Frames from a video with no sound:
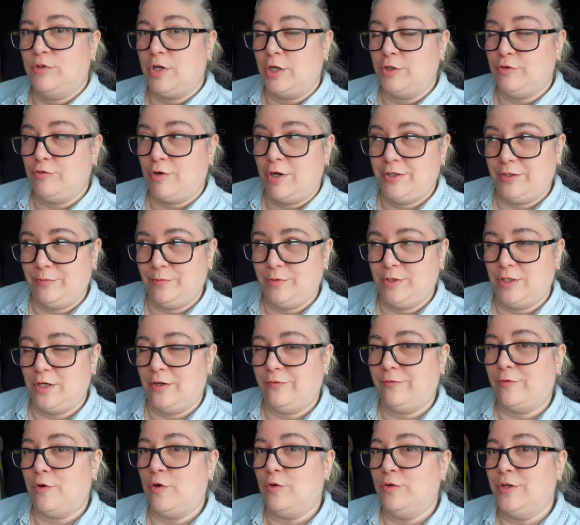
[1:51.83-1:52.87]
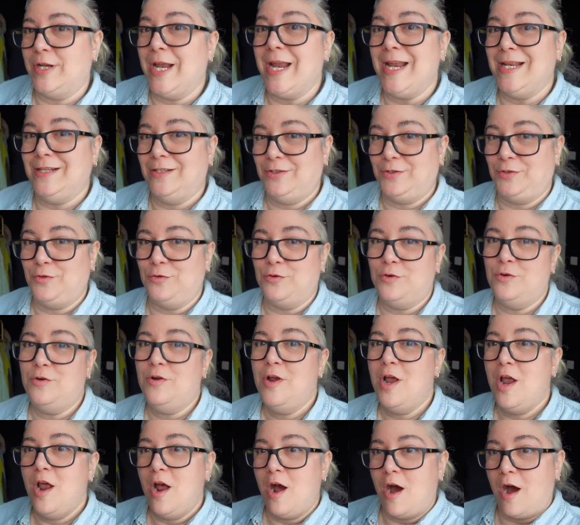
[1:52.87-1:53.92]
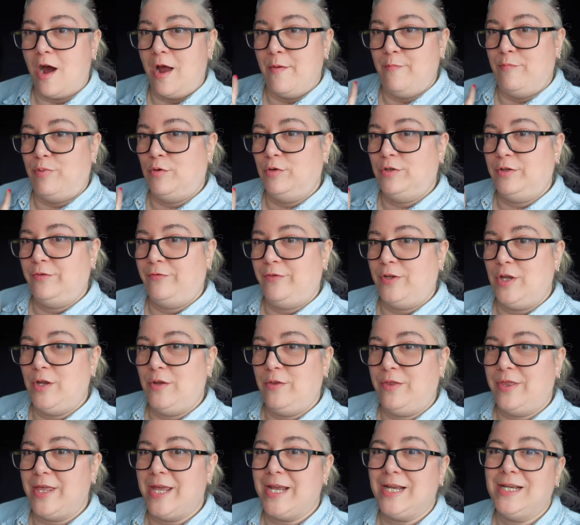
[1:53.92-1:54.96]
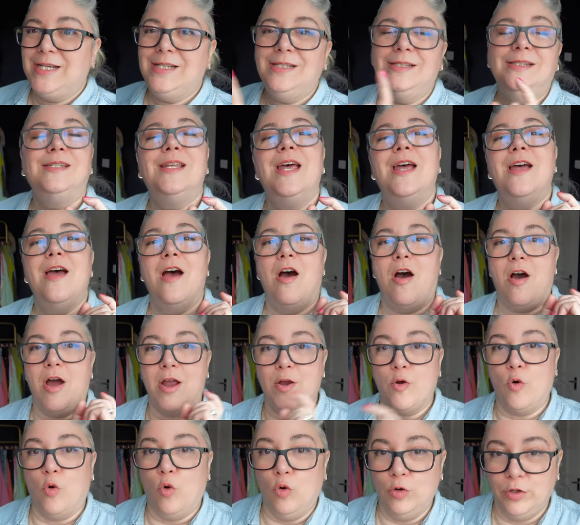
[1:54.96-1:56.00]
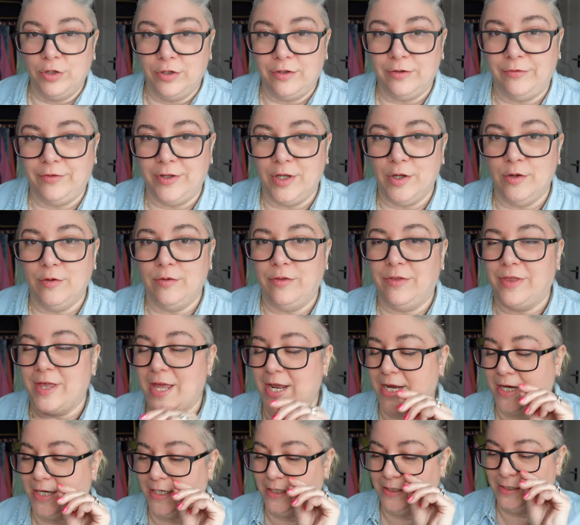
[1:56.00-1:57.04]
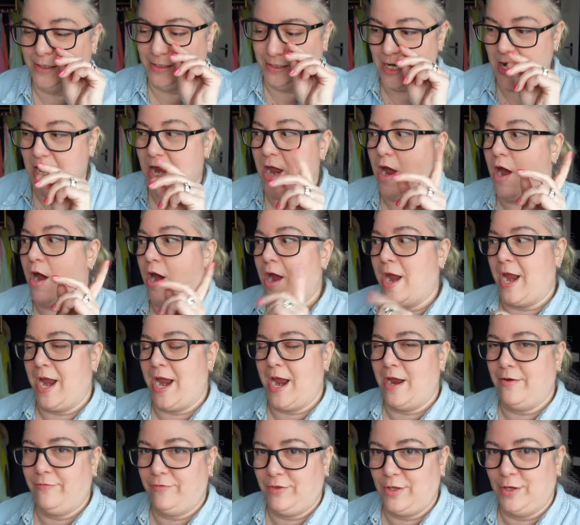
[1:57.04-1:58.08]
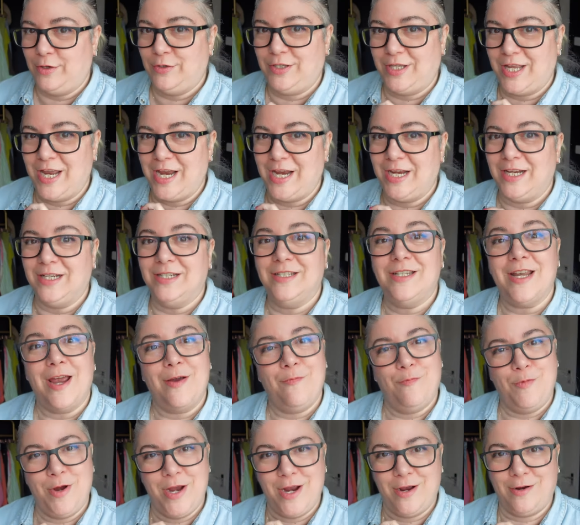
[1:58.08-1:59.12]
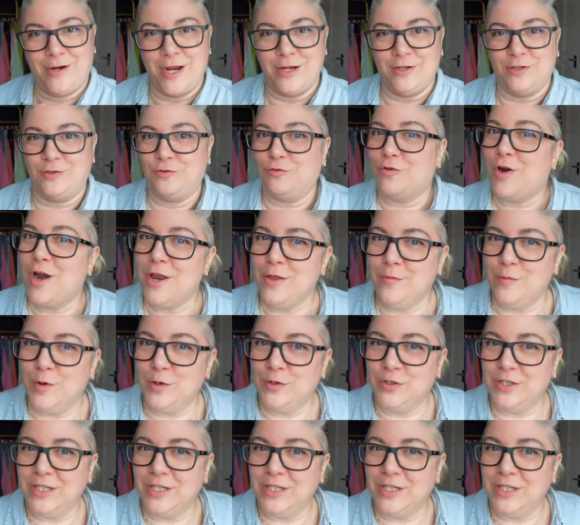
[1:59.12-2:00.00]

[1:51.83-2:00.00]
I tried some stuff on in store. I bought a few things. I ordered a few things. I have those things and we are going to try them on